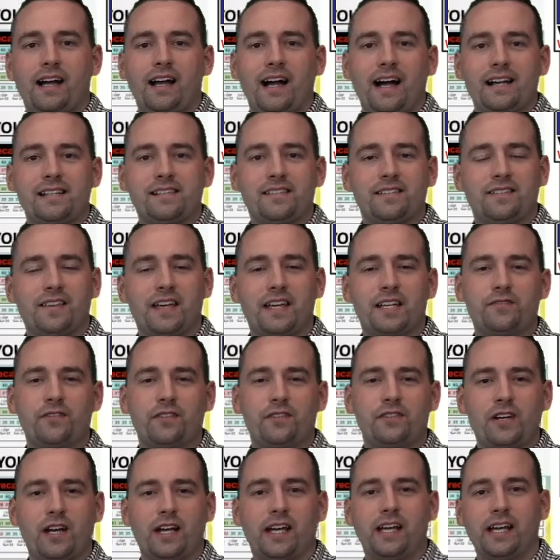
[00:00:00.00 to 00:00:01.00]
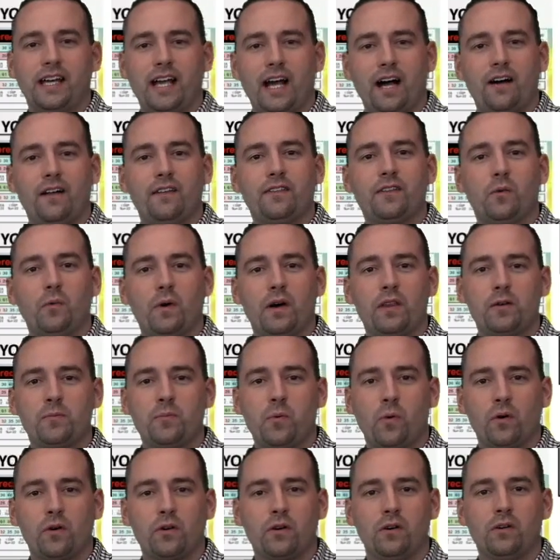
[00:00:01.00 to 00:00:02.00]
guys, and thanks for checking out the Weather
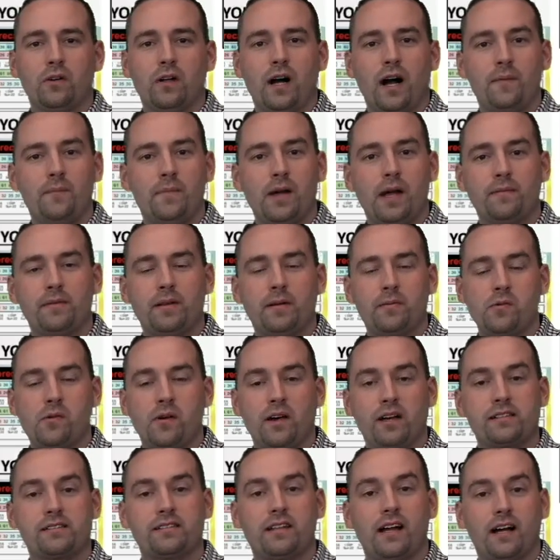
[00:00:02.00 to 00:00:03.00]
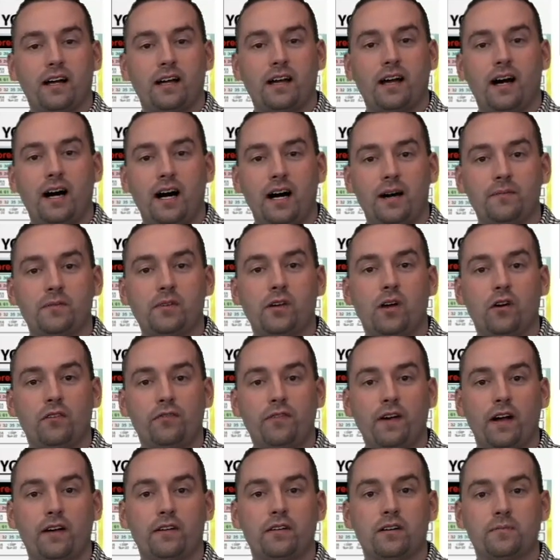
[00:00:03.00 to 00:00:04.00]
Porthole. I'm BAMWX.com
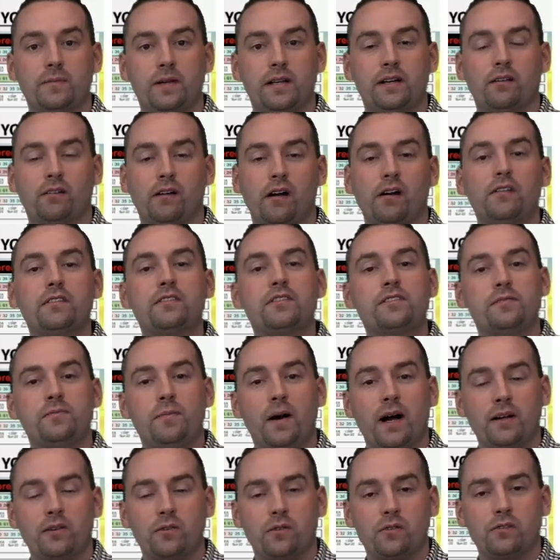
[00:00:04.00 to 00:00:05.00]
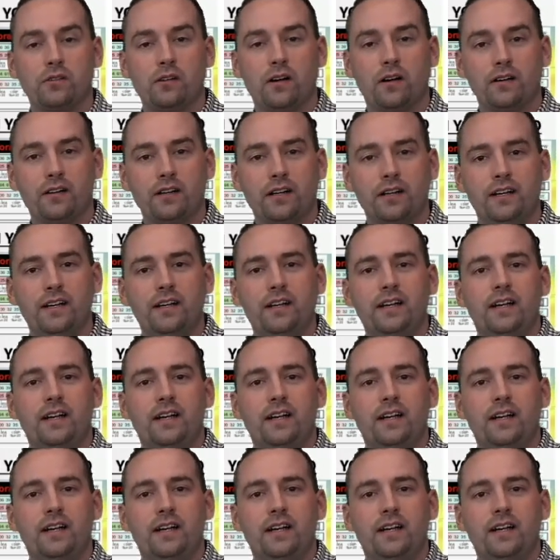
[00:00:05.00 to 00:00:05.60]
co-founder and meteorologist Michael Clark.